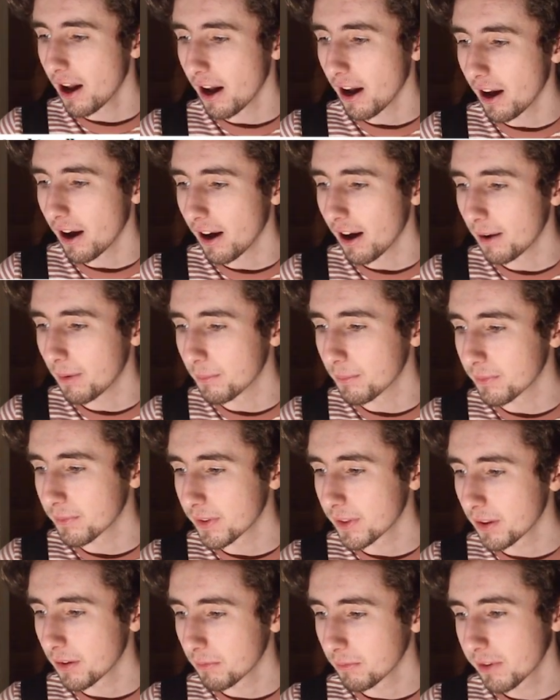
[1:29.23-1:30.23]
um,
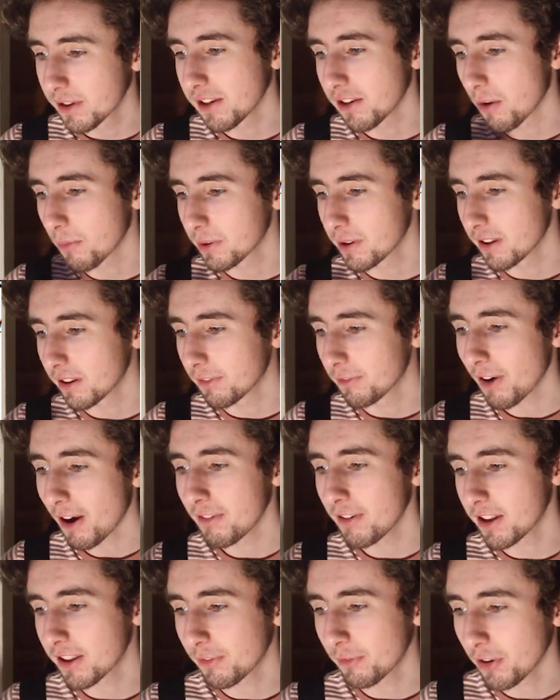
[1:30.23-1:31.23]
synopsis, Five
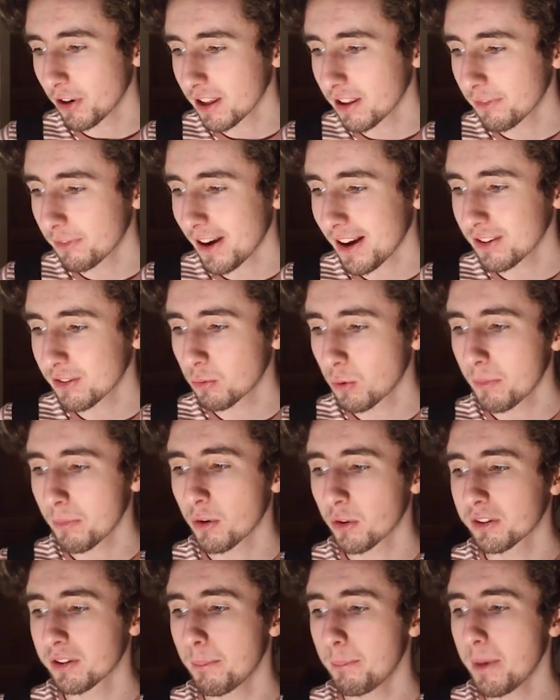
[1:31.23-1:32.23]
Nights at Freddy's fans won't
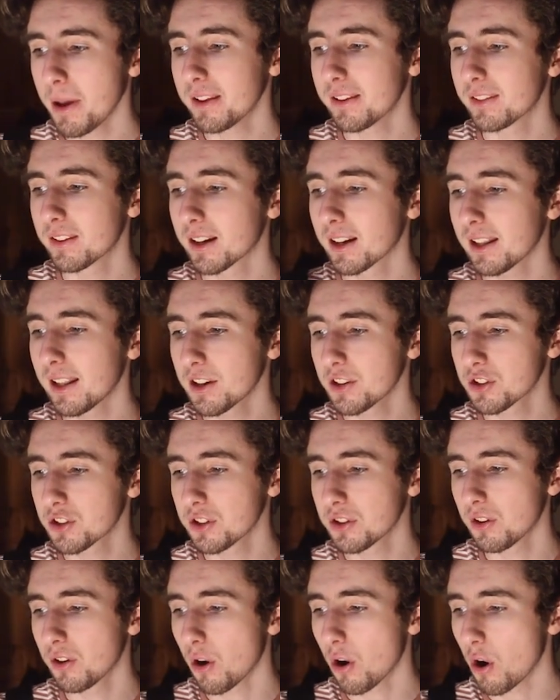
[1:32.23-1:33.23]
want to miss the
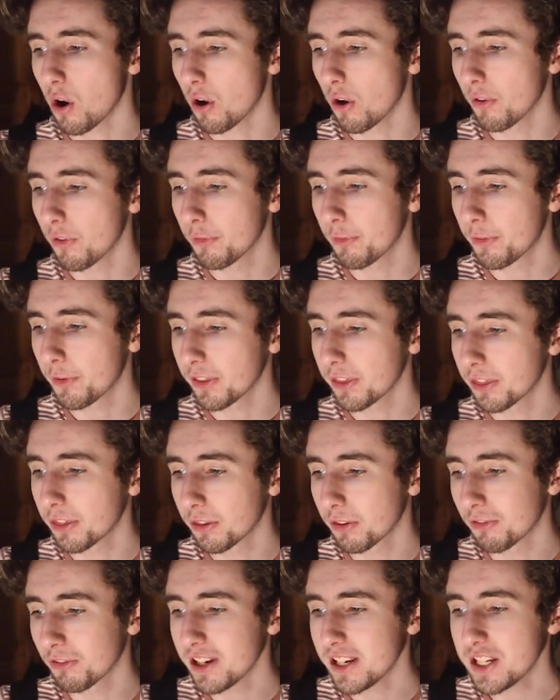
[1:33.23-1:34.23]
collection of
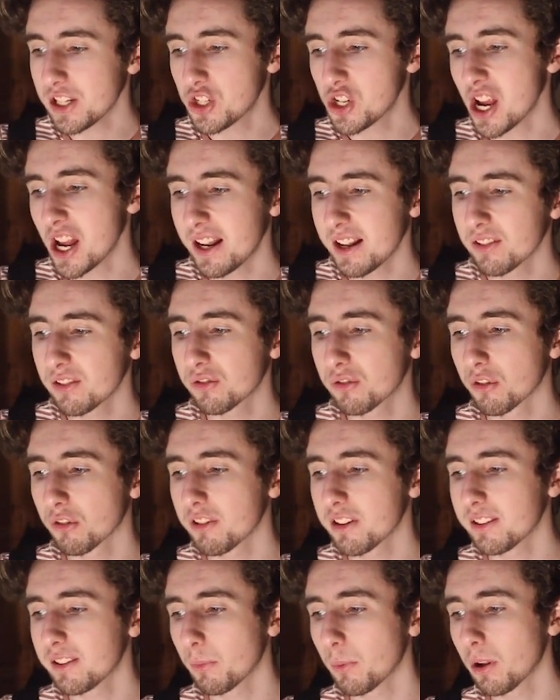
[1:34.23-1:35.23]
three chilling
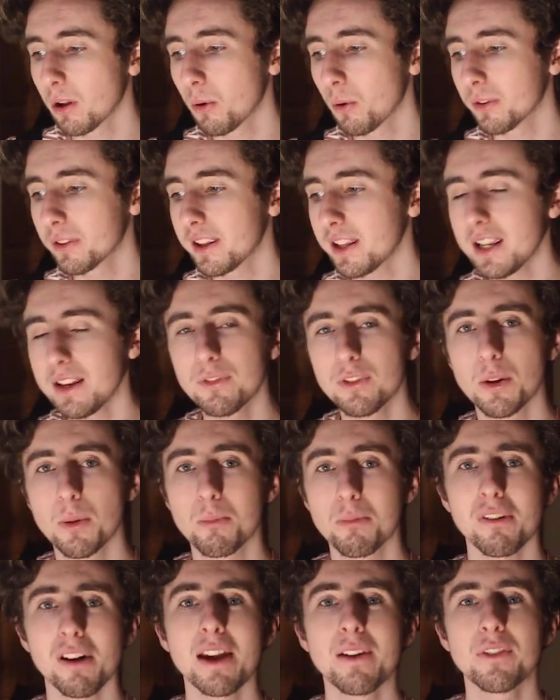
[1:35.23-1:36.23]
stories that will haunt even the
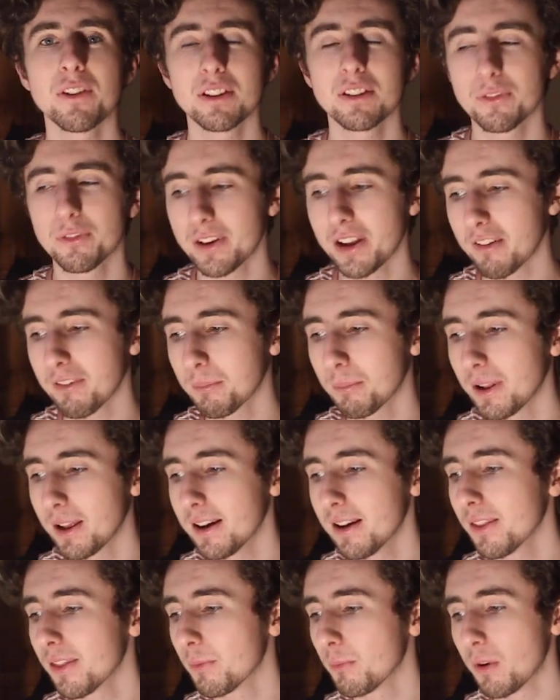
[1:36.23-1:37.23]
bravest FNAF
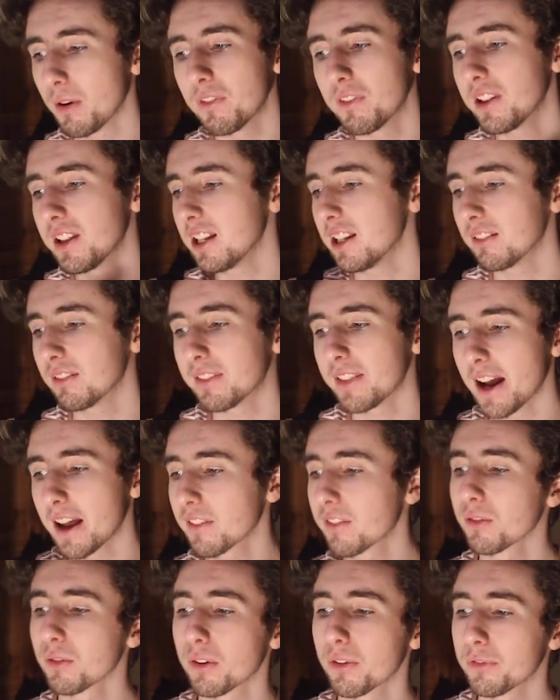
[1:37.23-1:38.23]
player. We've seen
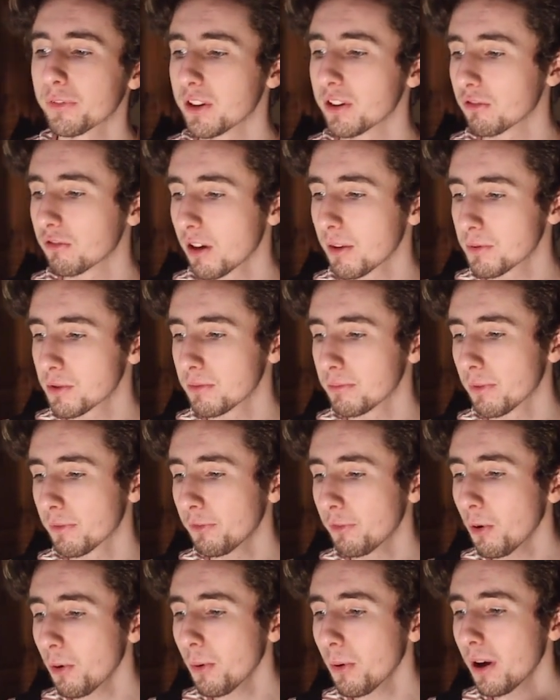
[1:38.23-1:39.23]
that sort of description
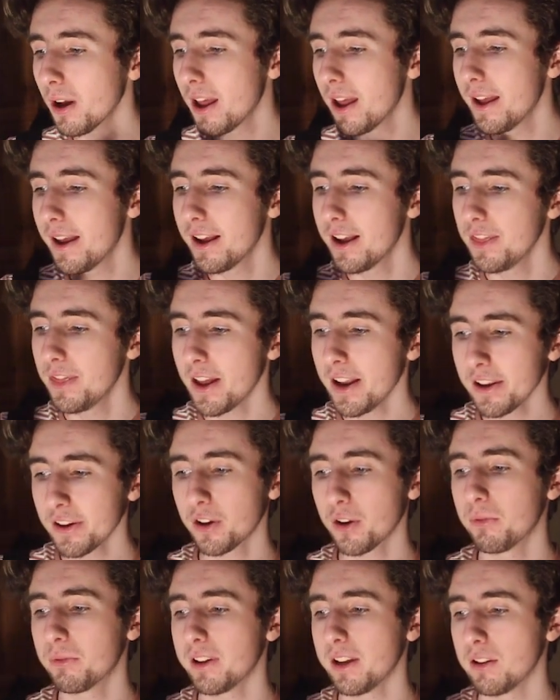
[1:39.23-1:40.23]
before. Then it
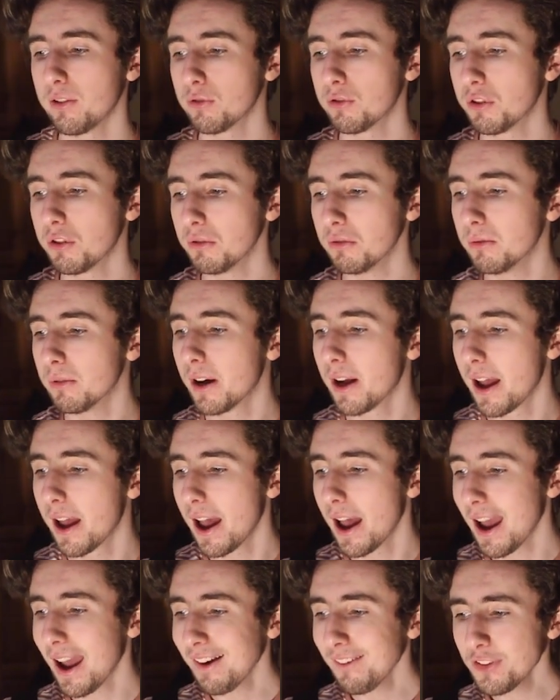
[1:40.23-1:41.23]
goes into,
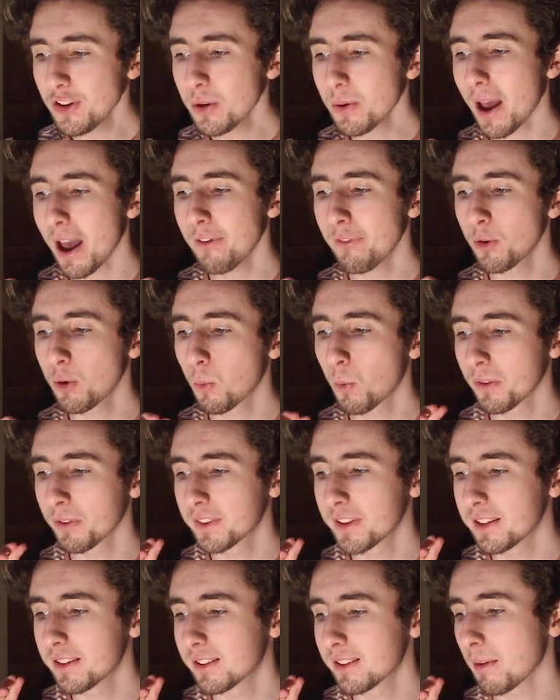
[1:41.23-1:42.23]
have you ever
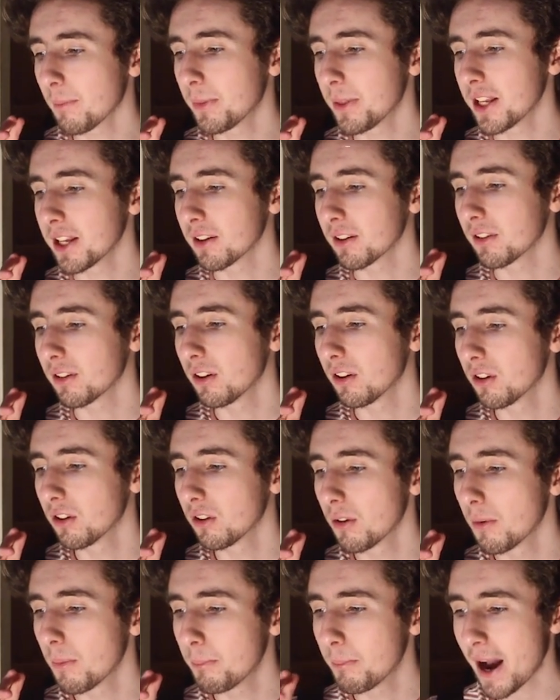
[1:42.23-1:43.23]
wanted something
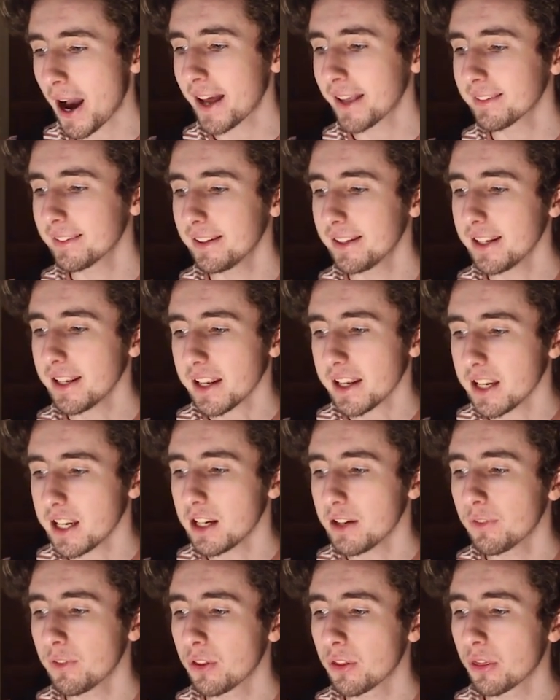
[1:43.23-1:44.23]
badly
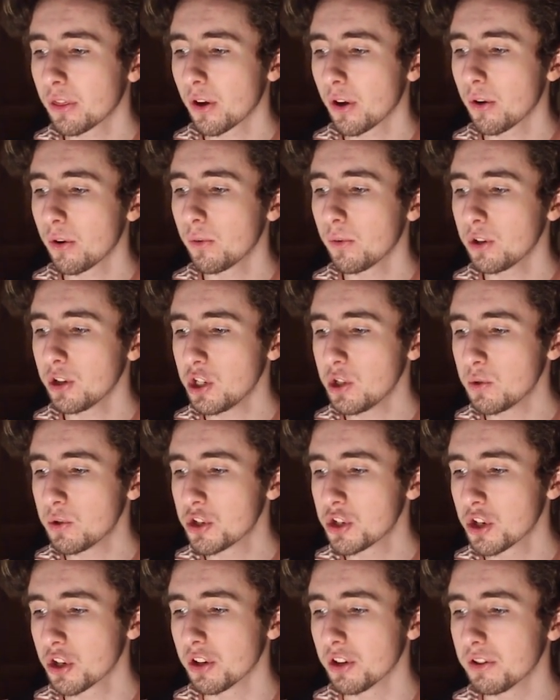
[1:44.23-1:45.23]
even though you
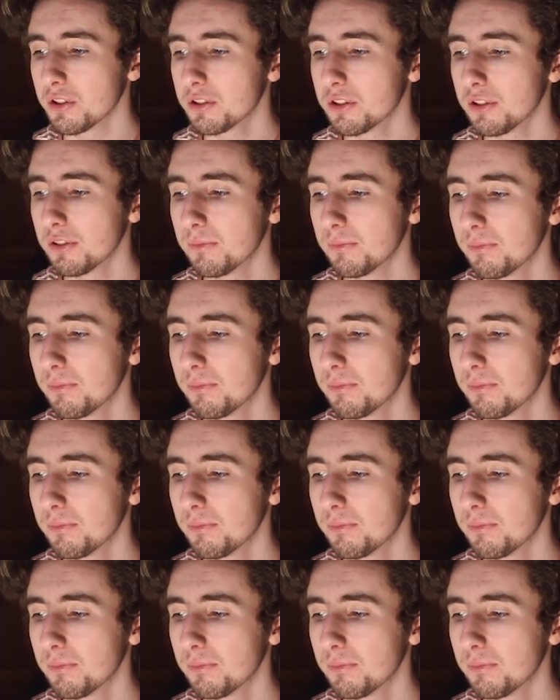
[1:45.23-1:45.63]
shouldn't?